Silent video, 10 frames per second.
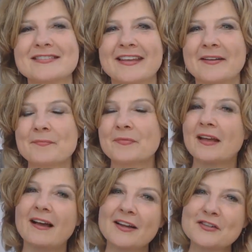life
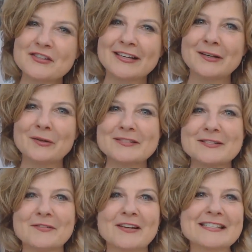and
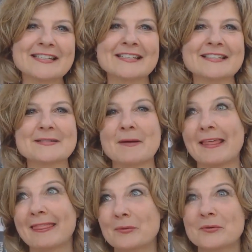business and other topics
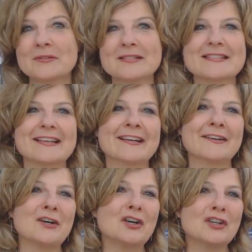of interest to
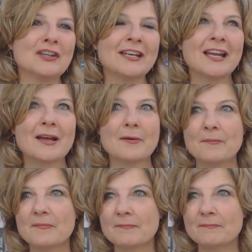me, and I do
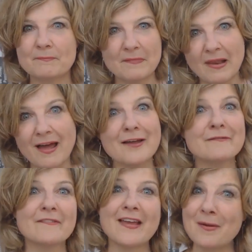that via
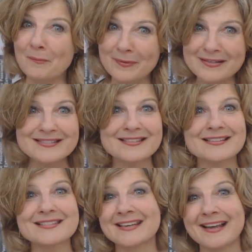YouTube.
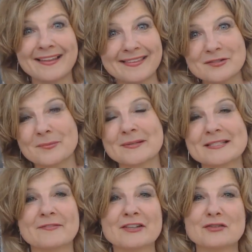You can also be
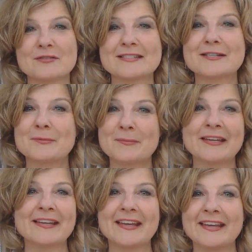part of my
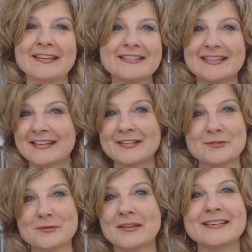email
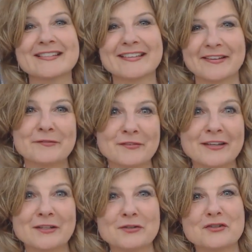community by clicking the
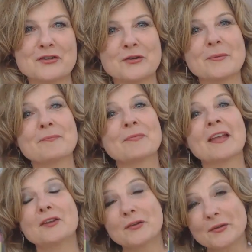link that's
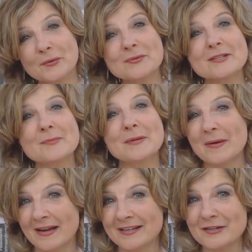up there. And in
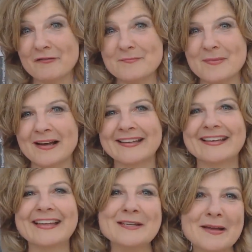my email
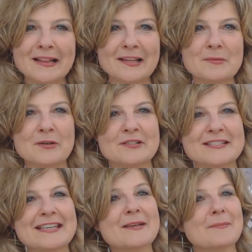community, I share
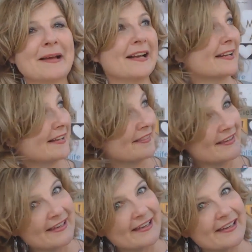things that I don't
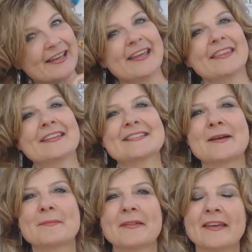always share on
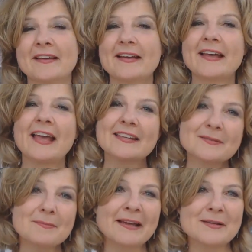social media
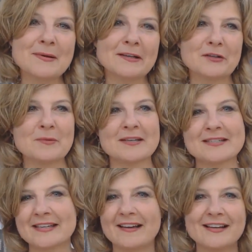or YouTube.
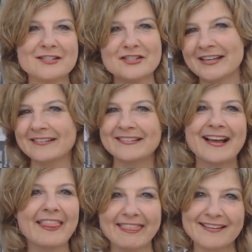And if you were
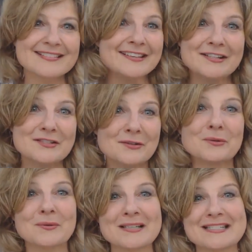to be a part of my
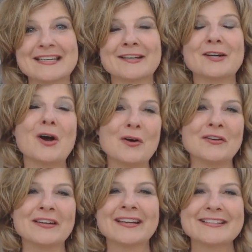community, I'd
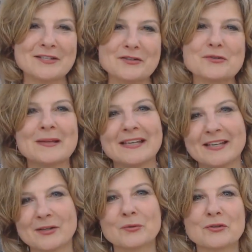be really honored
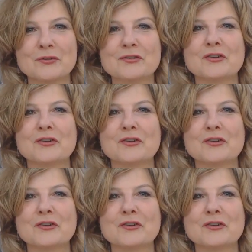to